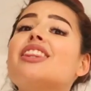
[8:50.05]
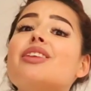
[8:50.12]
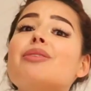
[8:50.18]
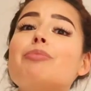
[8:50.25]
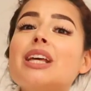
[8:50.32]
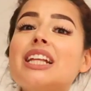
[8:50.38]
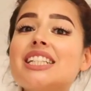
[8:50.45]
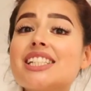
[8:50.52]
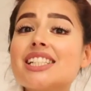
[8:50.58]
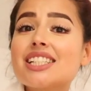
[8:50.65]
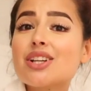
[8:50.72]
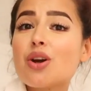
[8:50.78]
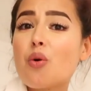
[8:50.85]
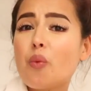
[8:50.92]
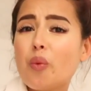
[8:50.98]
The
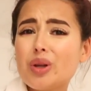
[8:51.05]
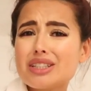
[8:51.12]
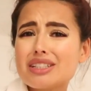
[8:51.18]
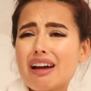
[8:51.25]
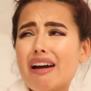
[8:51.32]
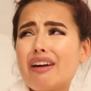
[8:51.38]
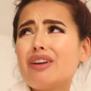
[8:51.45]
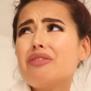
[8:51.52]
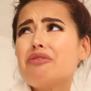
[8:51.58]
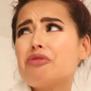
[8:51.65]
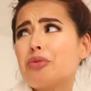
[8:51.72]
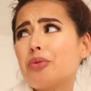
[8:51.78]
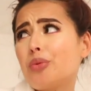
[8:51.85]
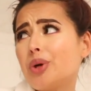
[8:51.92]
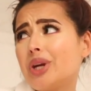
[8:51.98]
beach was kind
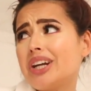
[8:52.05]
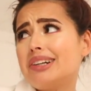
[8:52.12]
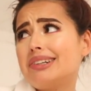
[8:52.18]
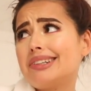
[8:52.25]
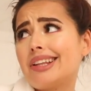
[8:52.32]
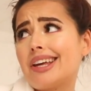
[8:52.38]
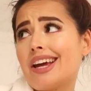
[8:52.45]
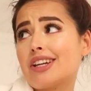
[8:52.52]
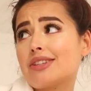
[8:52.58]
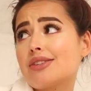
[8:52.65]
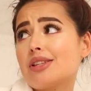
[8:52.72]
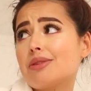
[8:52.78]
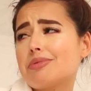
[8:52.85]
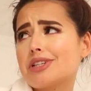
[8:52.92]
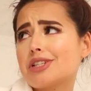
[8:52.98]
of weird actually,